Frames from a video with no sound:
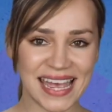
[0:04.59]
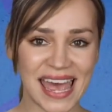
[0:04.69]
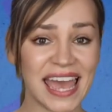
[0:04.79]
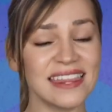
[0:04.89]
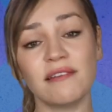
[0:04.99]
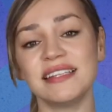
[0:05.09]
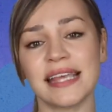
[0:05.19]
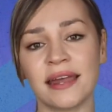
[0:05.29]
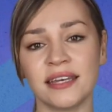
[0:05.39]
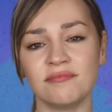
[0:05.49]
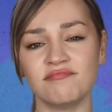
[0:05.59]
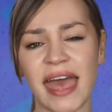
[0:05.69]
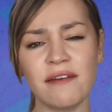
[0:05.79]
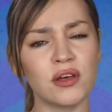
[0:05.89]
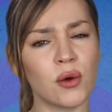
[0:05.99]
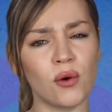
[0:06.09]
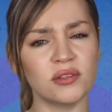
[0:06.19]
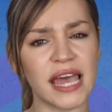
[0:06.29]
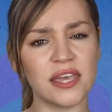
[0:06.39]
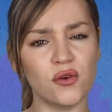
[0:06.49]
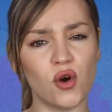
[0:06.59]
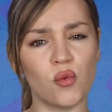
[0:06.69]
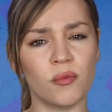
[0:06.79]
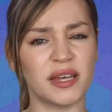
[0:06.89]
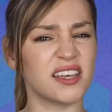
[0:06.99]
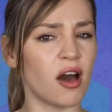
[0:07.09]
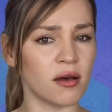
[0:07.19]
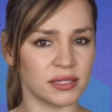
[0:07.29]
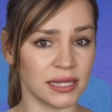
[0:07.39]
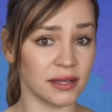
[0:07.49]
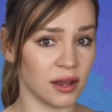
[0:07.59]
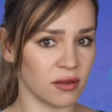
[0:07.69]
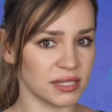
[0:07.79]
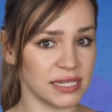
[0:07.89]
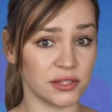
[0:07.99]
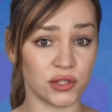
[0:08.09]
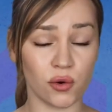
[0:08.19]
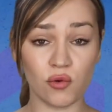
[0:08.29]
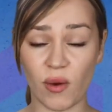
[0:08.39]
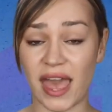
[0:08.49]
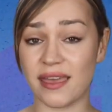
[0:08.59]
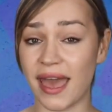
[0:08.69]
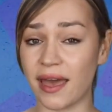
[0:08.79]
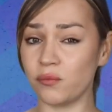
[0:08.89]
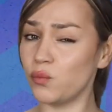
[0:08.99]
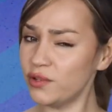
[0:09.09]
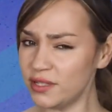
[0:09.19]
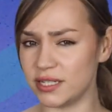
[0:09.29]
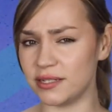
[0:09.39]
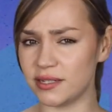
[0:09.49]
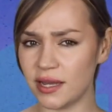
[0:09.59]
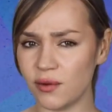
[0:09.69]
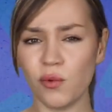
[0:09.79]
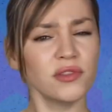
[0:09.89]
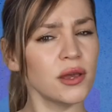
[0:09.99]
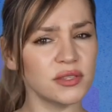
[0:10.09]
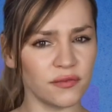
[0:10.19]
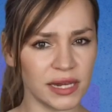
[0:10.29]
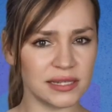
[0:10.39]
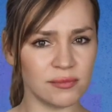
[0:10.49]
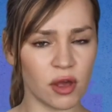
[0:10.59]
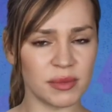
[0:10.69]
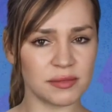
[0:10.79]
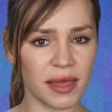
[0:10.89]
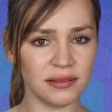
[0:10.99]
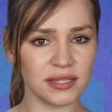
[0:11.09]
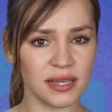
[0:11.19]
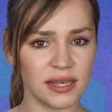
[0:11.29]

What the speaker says: Hey there, it's Anna. Ever caught a younger woman casting glances your way and wondered what those fleeting moments meant?